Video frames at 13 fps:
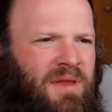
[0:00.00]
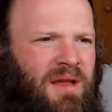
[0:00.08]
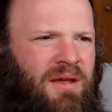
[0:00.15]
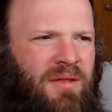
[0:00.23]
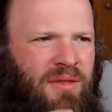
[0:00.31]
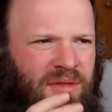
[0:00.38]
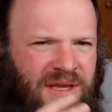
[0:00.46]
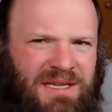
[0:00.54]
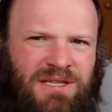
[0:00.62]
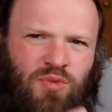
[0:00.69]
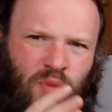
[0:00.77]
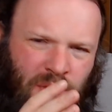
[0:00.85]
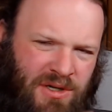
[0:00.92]

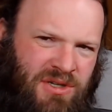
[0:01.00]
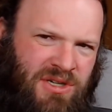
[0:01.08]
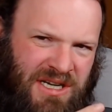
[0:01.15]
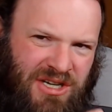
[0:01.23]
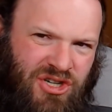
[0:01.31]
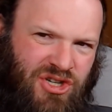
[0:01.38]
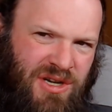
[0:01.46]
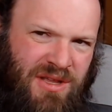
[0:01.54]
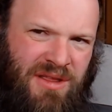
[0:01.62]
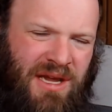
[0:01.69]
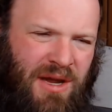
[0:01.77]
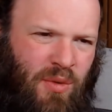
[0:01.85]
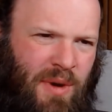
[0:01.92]
this one dish
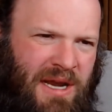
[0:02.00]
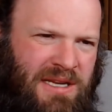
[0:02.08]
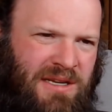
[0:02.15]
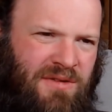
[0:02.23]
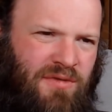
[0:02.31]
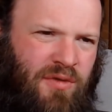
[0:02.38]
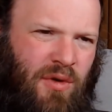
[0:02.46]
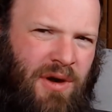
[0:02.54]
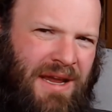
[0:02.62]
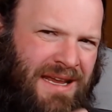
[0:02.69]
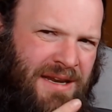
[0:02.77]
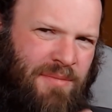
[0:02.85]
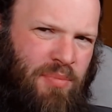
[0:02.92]
they are waiting for
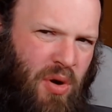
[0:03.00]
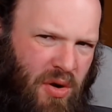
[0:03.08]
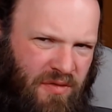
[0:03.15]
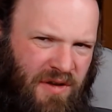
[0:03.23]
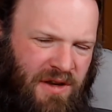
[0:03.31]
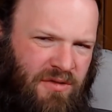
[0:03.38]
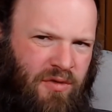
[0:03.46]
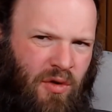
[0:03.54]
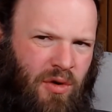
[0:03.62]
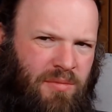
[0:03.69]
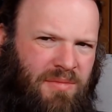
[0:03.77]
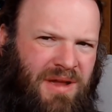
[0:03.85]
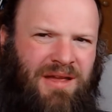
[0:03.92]
in a perfect
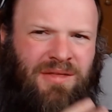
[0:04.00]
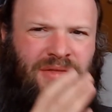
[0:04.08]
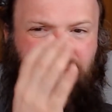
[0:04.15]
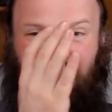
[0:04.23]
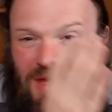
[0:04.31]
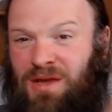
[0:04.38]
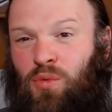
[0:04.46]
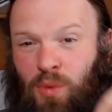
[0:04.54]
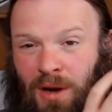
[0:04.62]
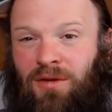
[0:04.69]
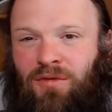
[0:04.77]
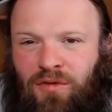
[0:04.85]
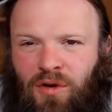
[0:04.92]
form, in the
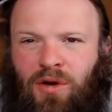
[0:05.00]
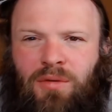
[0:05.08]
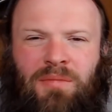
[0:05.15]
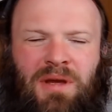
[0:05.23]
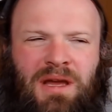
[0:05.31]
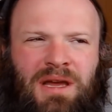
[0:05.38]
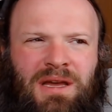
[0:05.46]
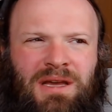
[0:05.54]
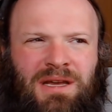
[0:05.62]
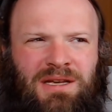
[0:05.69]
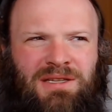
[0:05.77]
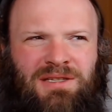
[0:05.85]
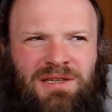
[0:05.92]
one form?
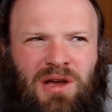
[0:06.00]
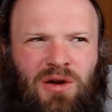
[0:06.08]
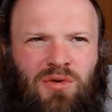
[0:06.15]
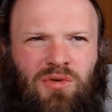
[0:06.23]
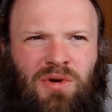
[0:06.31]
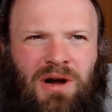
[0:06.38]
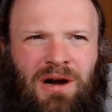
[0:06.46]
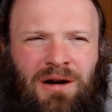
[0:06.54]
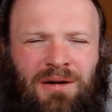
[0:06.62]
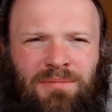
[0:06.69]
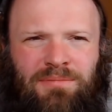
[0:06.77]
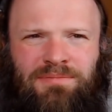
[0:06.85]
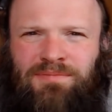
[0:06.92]

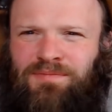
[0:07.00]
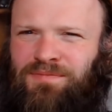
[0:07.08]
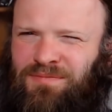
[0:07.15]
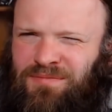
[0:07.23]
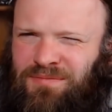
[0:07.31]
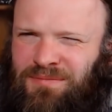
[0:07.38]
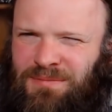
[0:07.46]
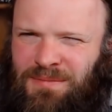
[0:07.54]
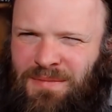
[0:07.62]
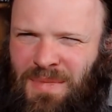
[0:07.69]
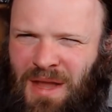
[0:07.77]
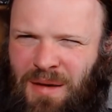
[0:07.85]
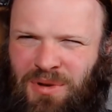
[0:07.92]
So,
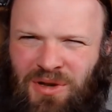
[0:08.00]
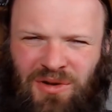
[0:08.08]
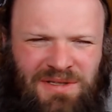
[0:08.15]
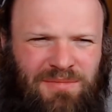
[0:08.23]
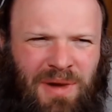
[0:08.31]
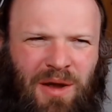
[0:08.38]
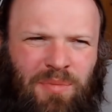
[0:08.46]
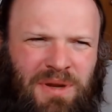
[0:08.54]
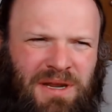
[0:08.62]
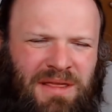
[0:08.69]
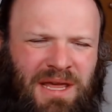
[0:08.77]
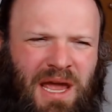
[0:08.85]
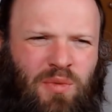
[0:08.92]
because in my
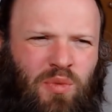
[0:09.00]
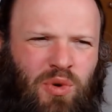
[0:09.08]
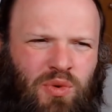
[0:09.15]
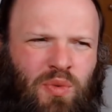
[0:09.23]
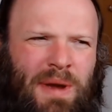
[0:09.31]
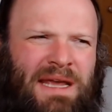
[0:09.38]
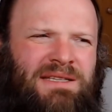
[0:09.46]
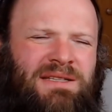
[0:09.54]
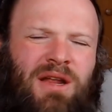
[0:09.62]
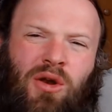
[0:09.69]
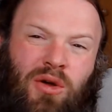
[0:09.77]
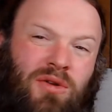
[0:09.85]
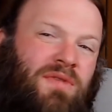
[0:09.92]
opinion, they would waste a
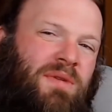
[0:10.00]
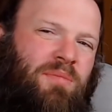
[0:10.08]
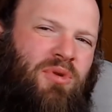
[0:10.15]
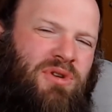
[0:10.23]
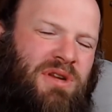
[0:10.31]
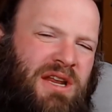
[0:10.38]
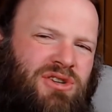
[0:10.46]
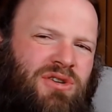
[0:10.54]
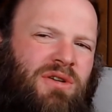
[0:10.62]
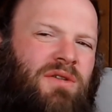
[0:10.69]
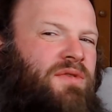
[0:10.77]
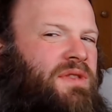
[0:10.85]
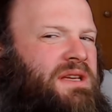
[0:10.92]
lot of the potential
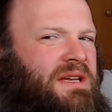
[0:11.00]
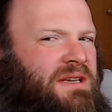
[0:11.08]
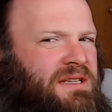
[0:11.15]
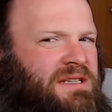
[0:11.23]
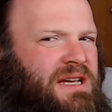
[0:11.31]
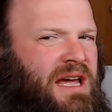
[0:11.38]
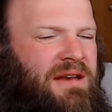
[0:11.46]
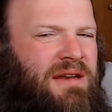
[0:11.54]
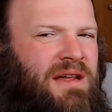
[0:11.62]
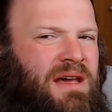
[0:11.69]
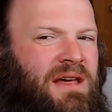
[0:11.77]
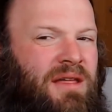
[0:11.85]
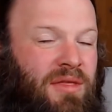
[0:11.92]
of the Elite 10.
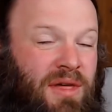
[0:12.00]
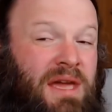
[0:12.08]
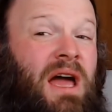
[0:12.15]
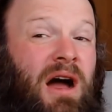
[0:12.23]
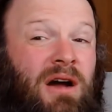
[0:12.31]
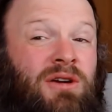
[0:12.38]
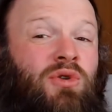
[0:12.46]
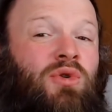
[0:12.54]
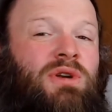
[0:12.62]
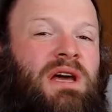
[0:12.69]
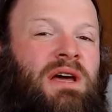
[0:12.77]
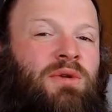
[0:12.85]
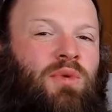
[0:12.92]
They are good
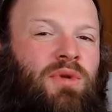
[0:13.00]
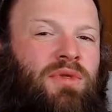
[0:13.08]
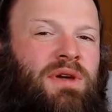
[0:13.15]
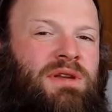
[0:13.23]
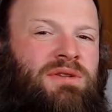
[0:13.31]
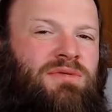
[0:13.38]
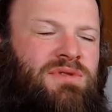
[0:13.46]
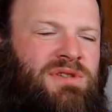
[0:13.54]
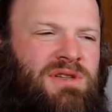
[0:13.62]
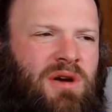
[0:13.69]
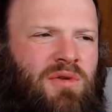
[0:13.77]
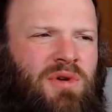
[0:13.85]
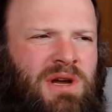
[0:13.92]
at what they do. So